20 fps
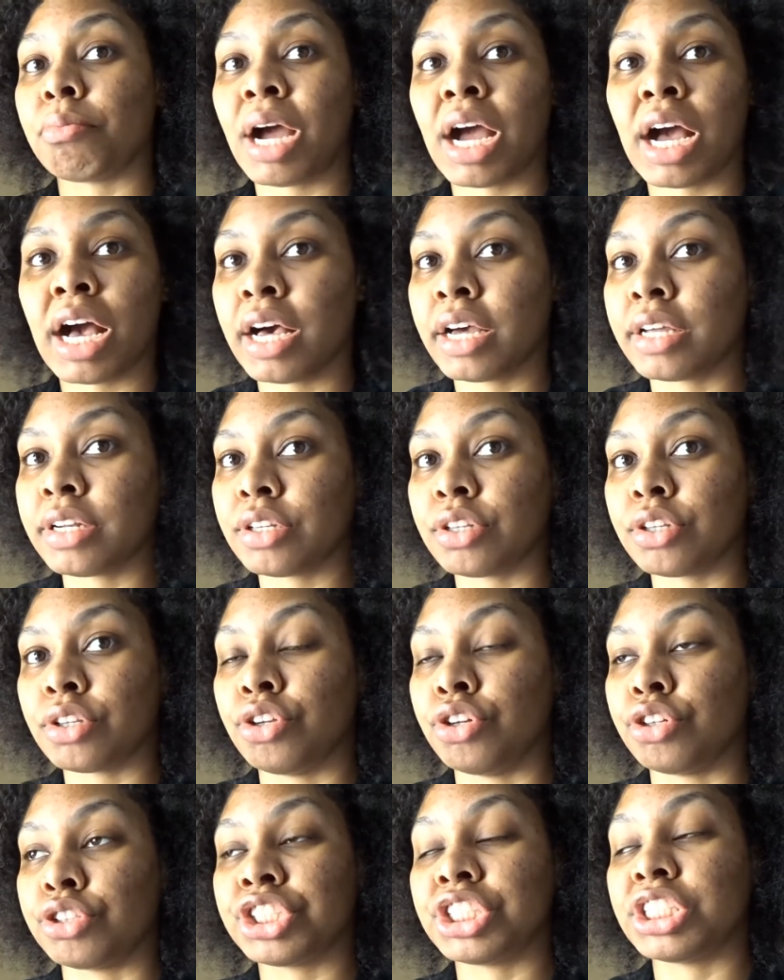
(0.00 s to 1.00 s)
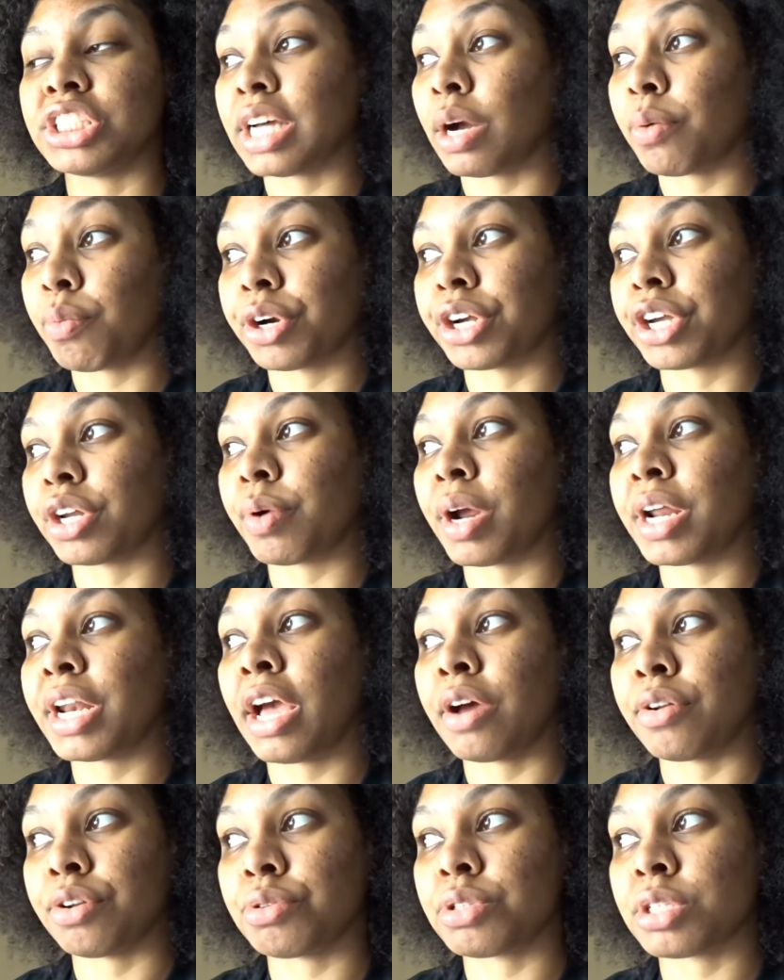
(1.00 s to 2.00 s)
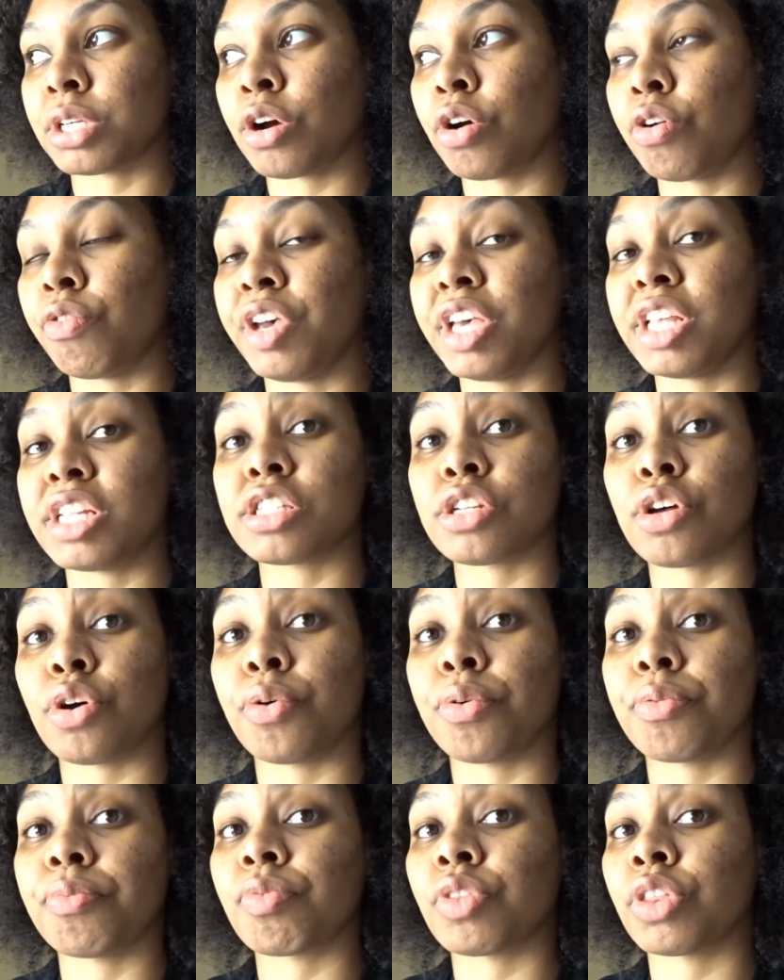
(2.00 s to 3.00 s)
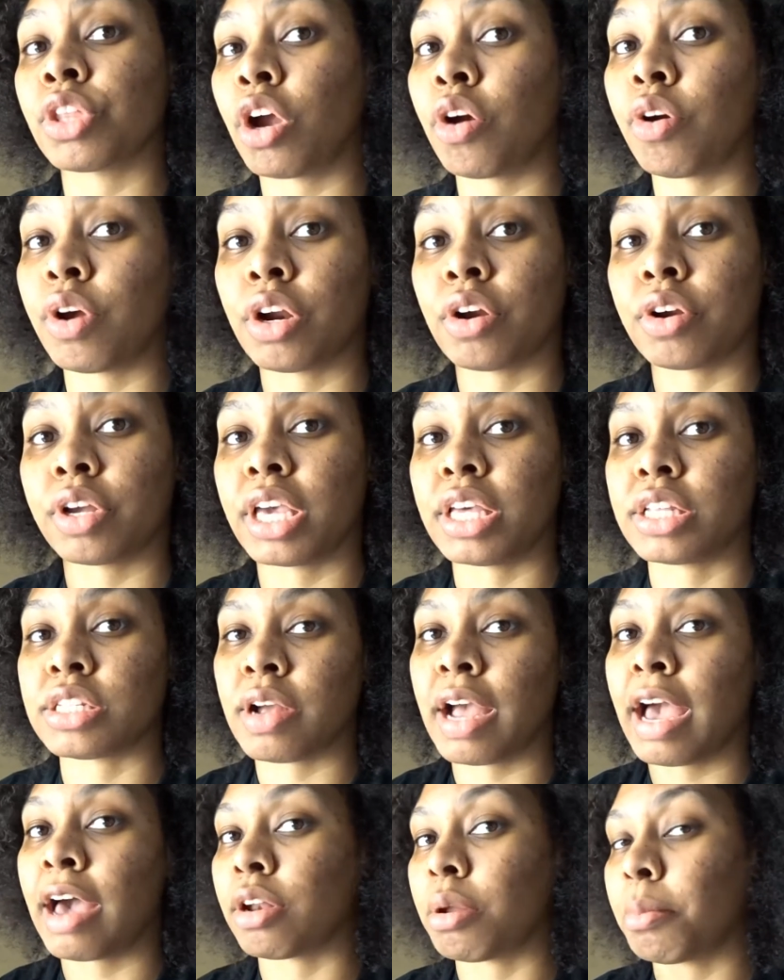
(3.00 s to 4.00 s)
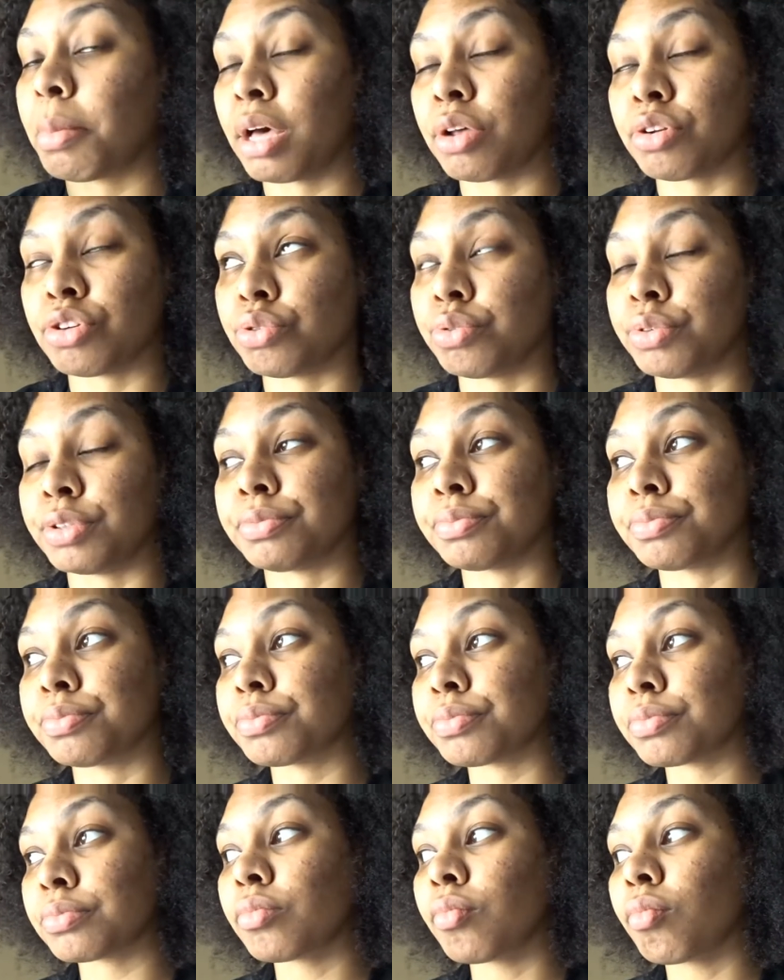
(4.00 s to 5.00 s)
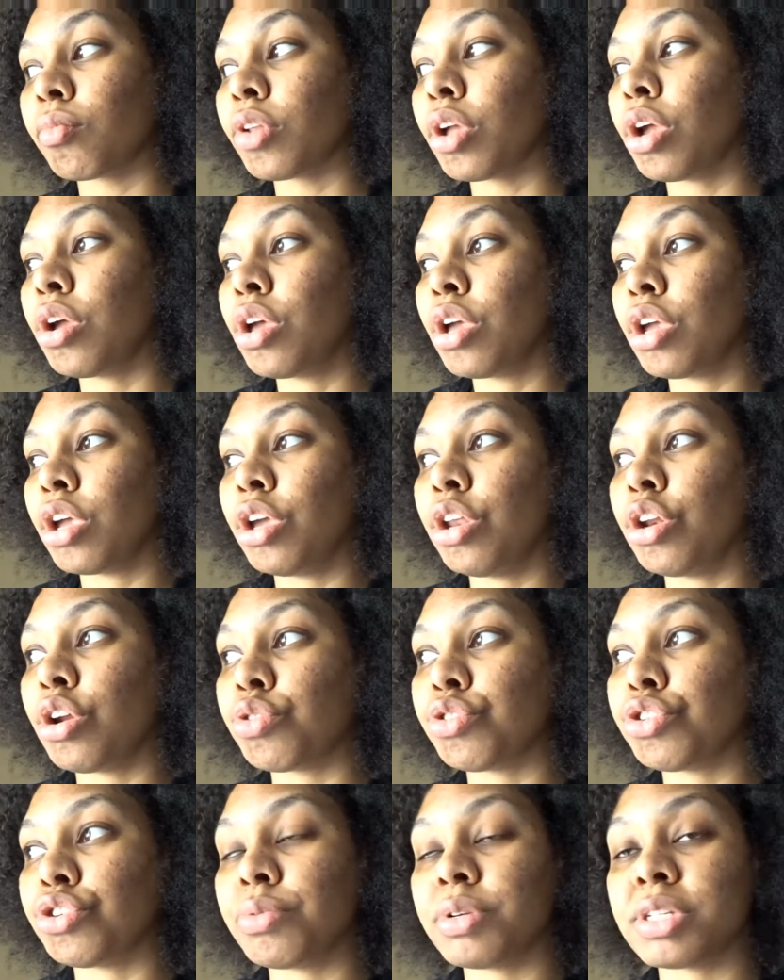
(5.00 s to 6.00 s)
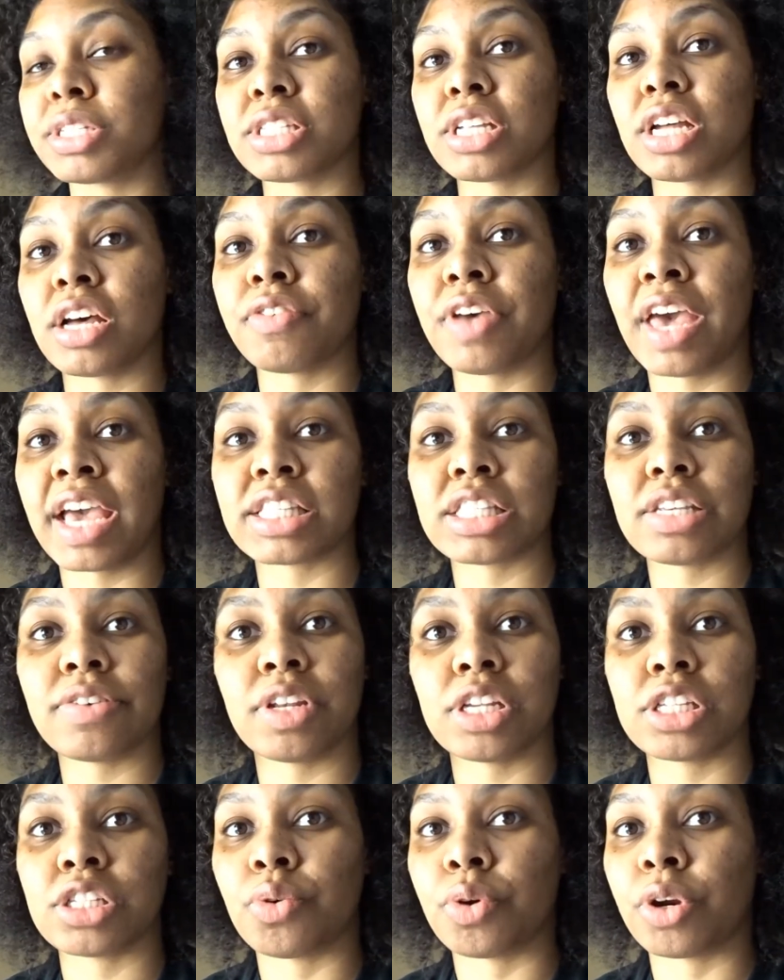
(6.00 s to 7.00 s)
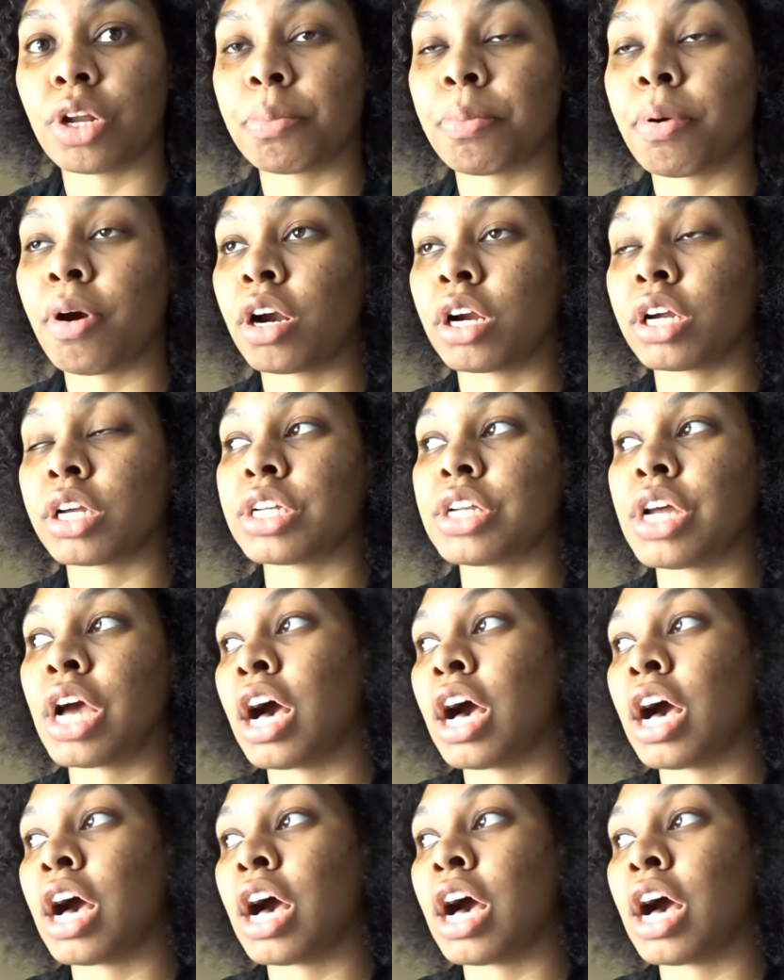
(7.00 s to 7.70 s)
My aunt, you know, she's not working right now due to COVID. So her and her kids are out and about doing, you know, doing stuff, activities, going to the park.